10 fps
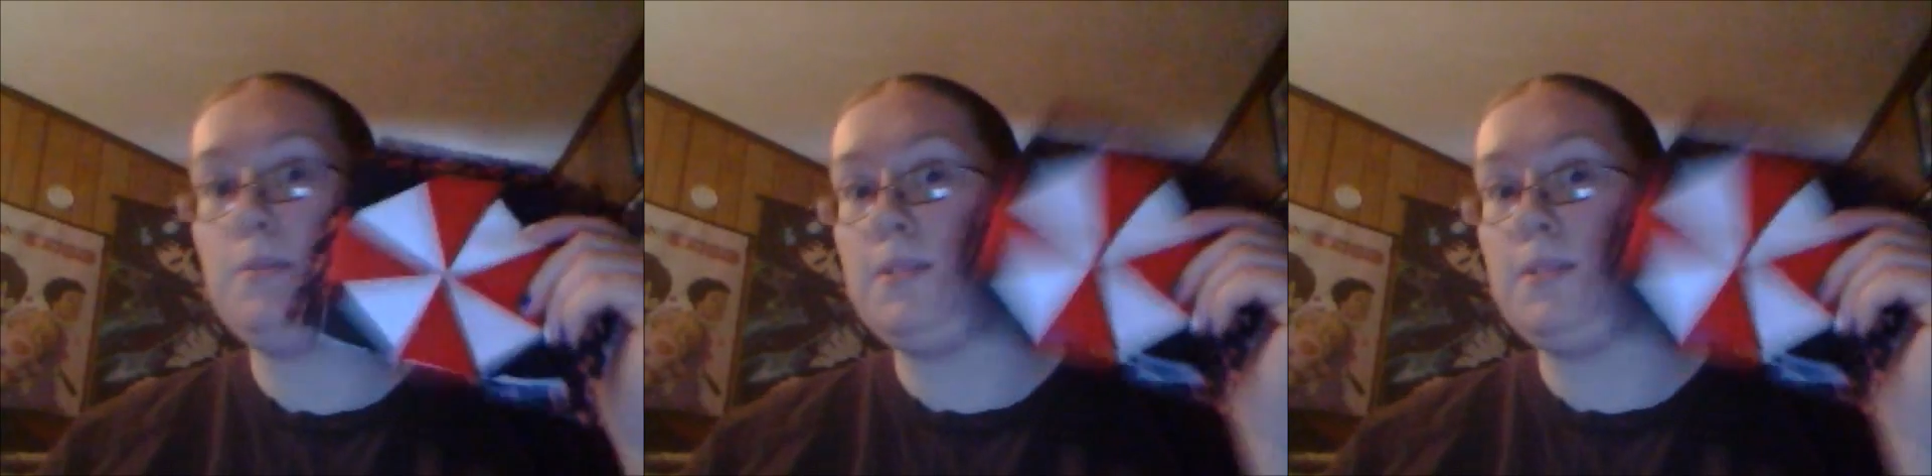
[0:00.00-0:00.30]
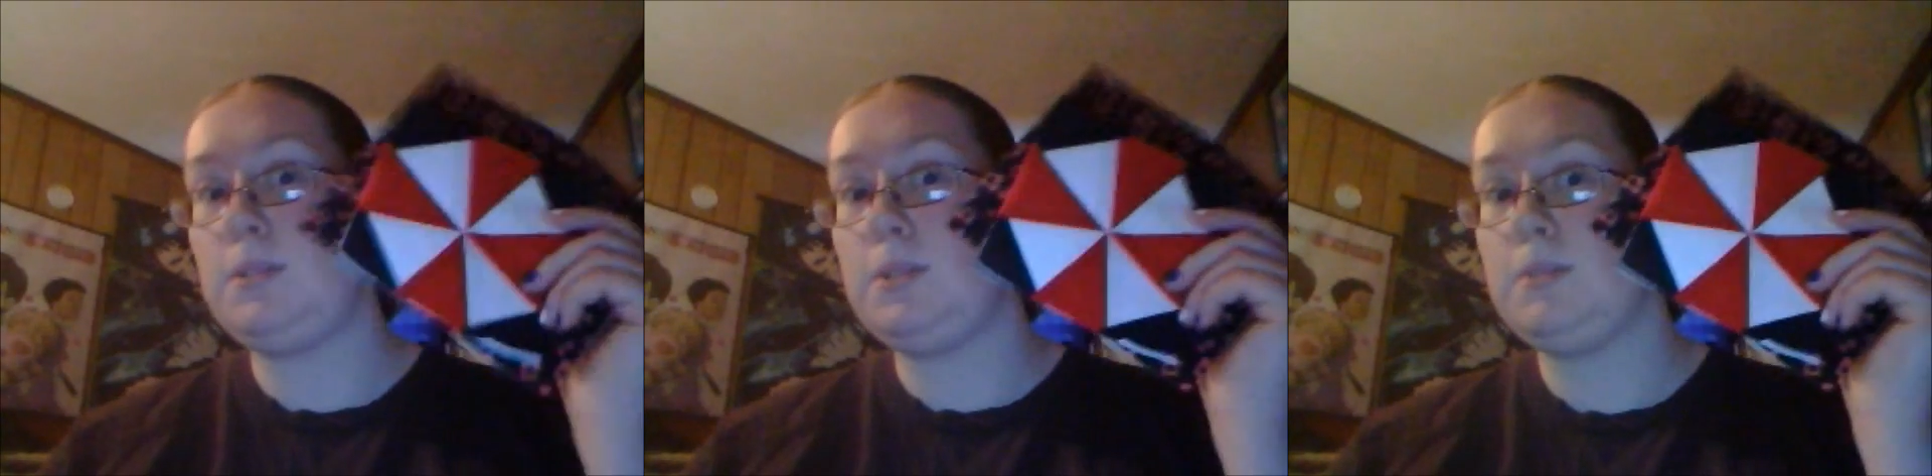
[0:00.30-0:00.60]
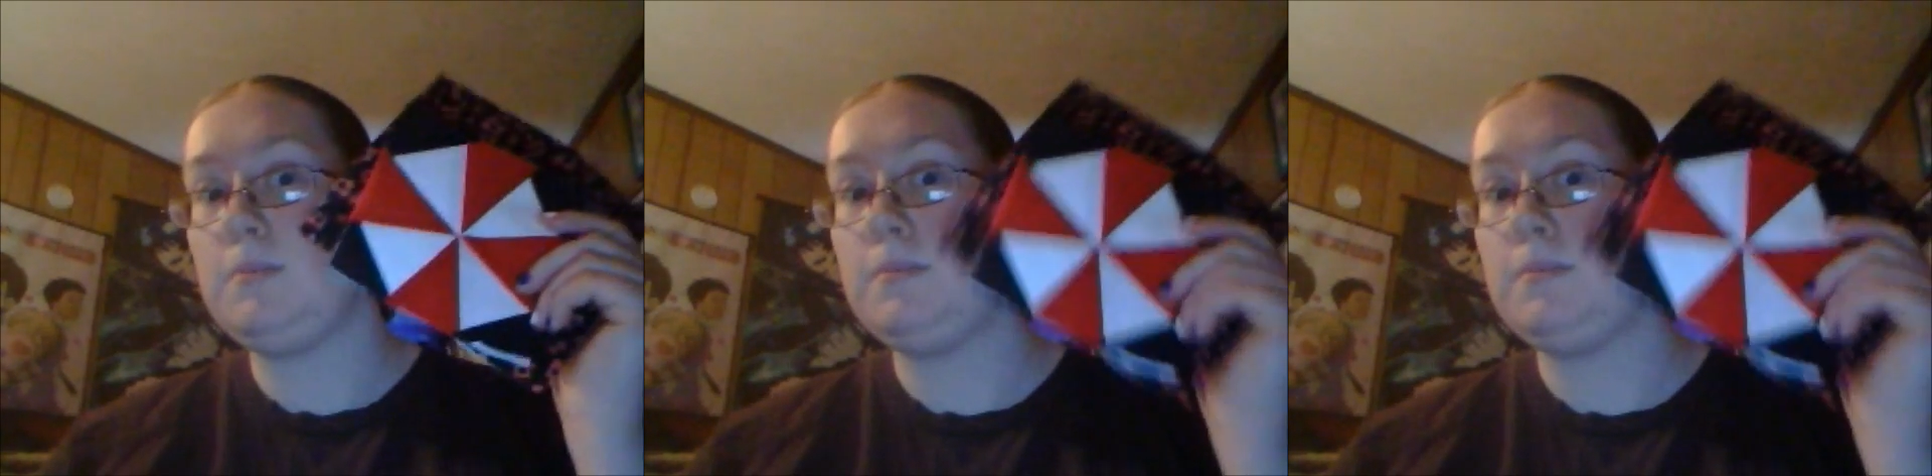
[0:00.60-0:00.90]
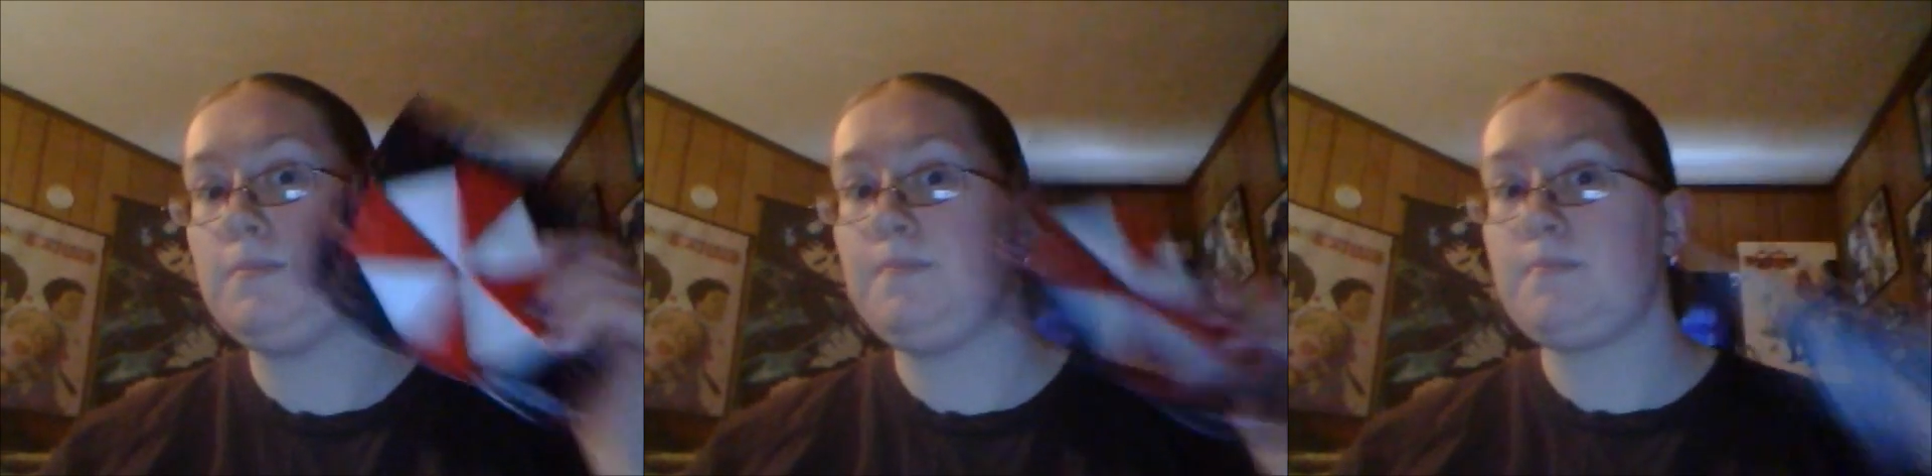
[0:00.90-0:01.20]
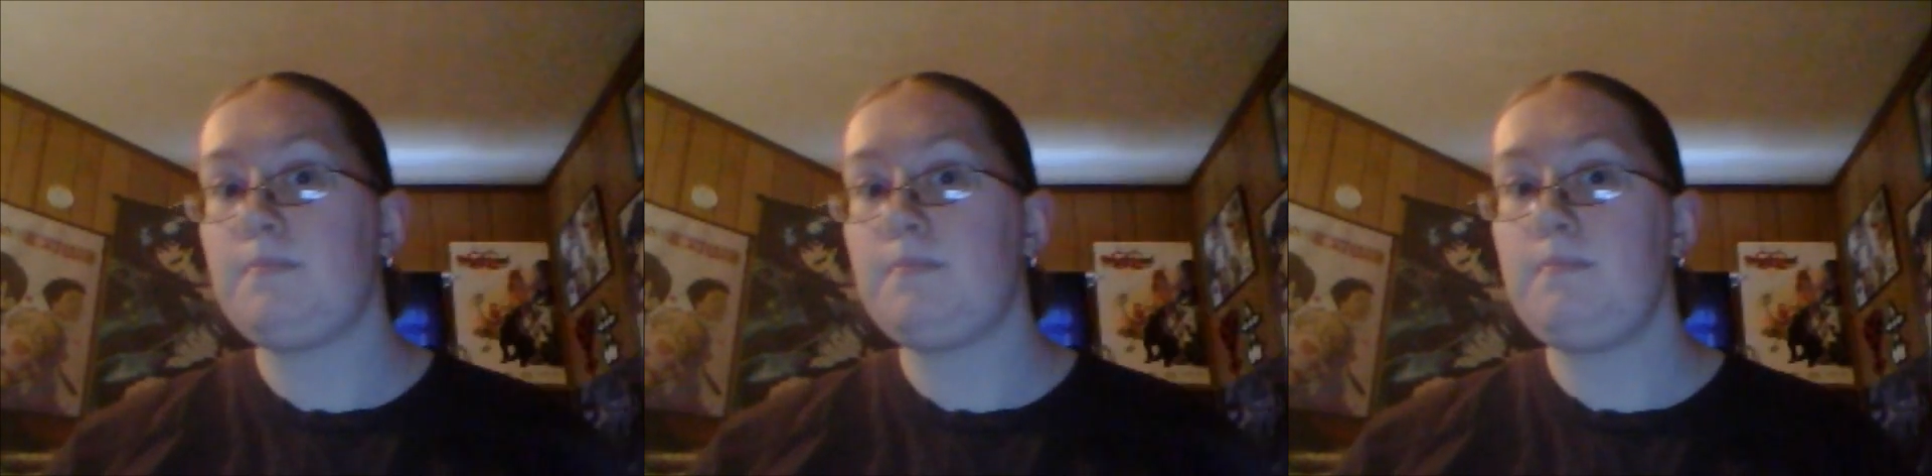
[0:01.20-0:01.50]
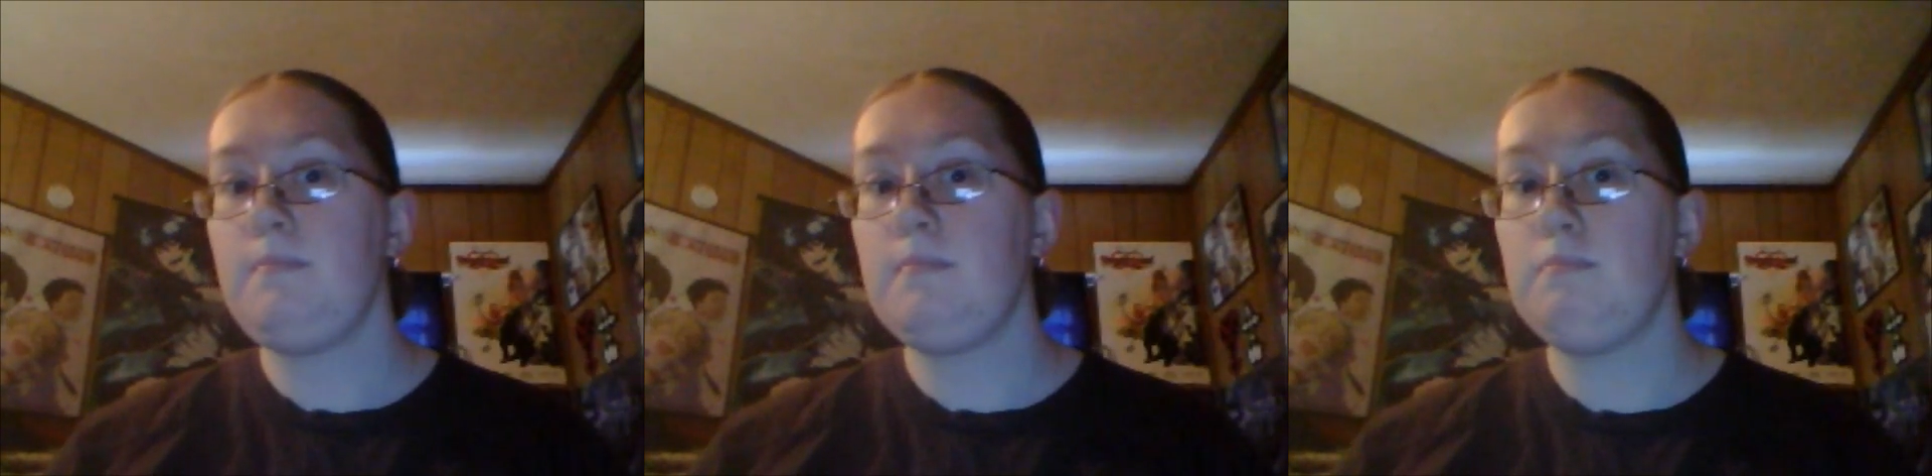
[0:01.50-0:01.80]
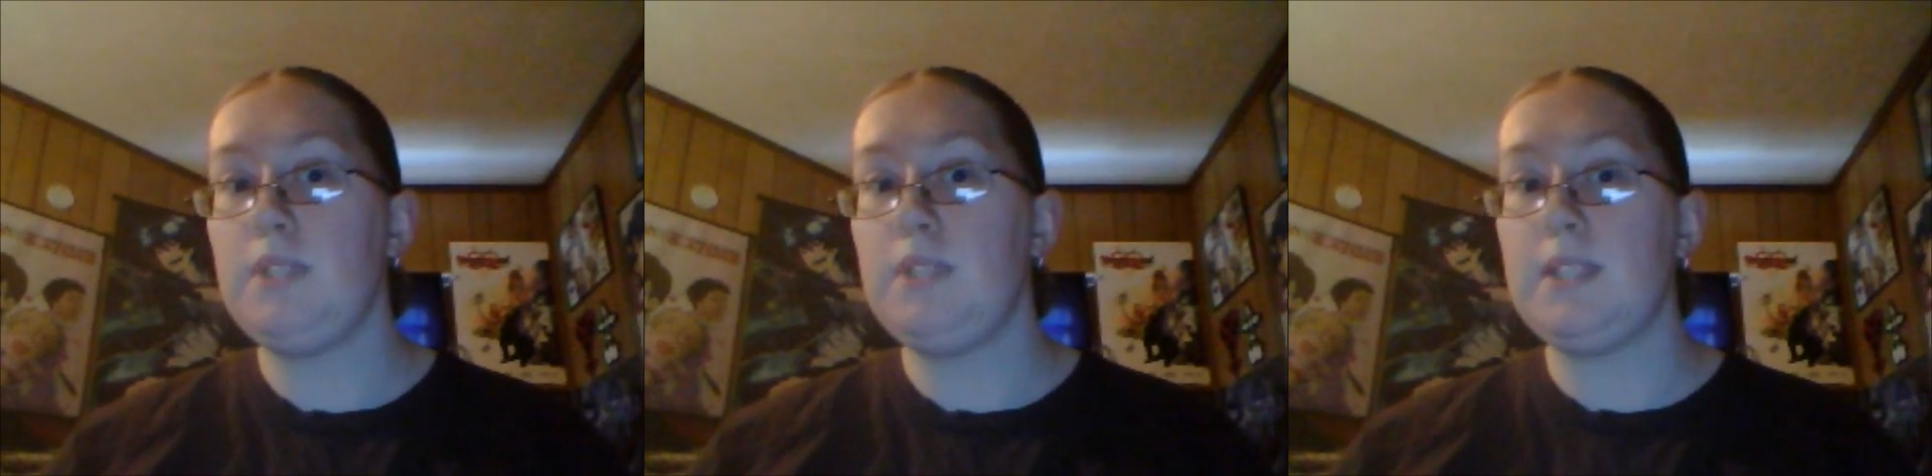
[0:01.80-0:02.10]
this.
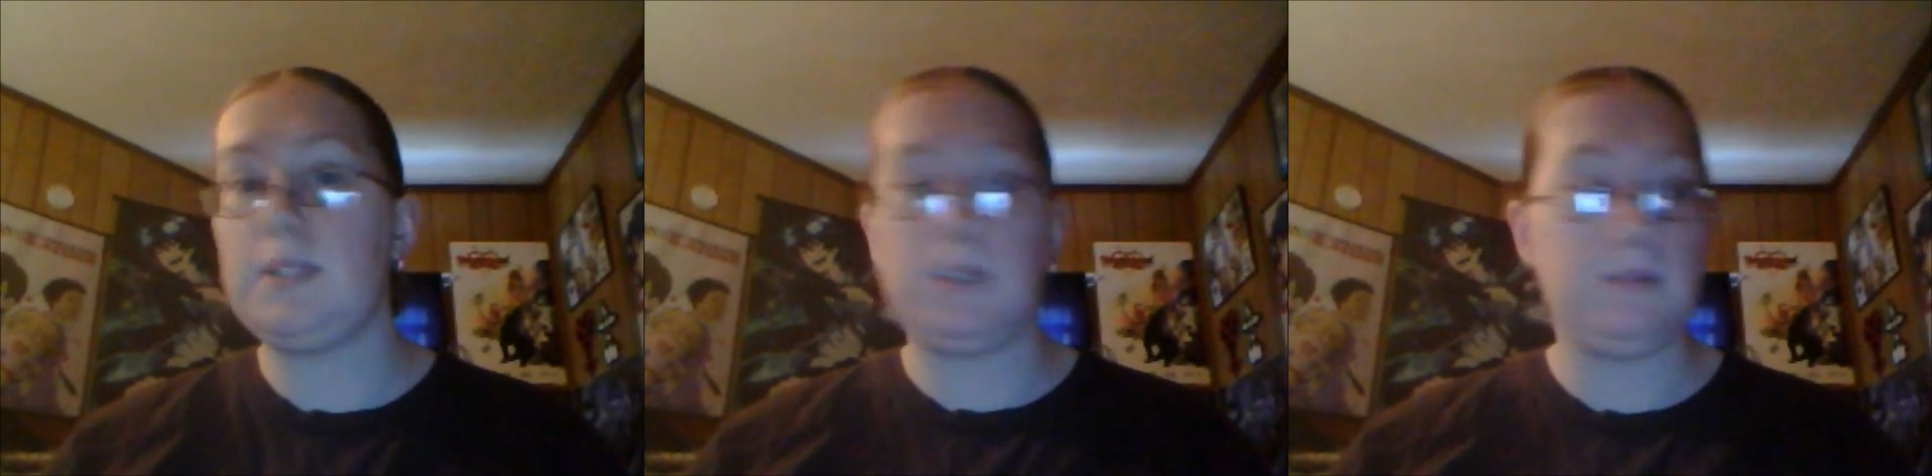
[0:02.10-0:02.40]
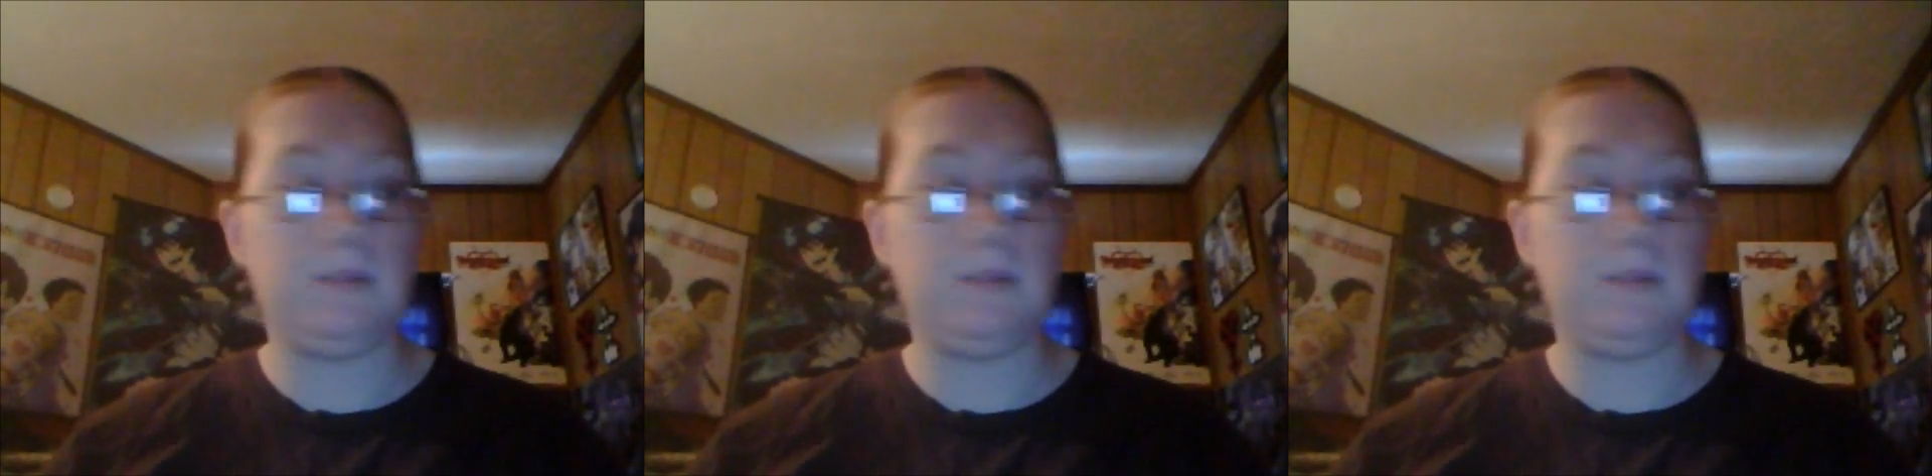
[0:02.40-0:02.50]
But yes,